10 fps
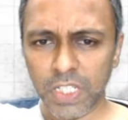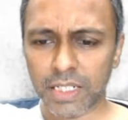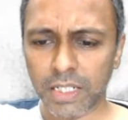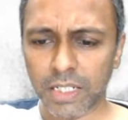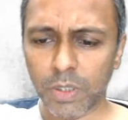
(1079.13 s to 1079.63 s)

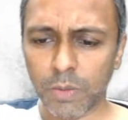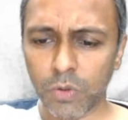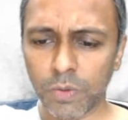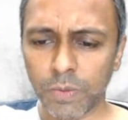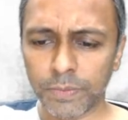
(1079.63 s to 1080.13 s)
Let's take one
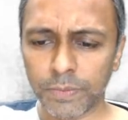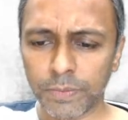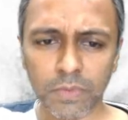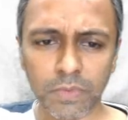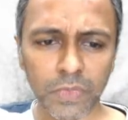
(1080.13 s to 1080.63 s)
more.
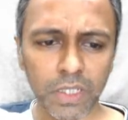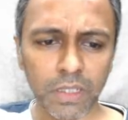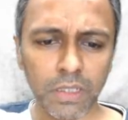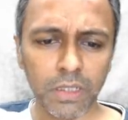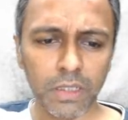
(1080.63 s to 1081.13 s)

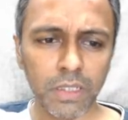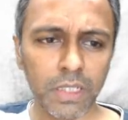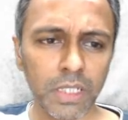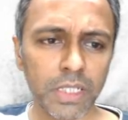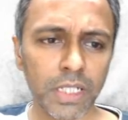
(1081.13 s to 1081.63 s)

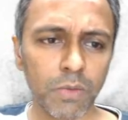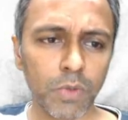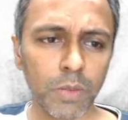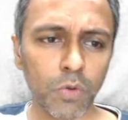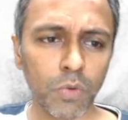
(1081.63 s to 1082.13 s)
Let's
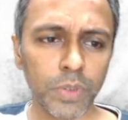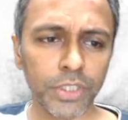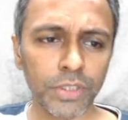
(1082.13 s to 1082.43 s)
take one more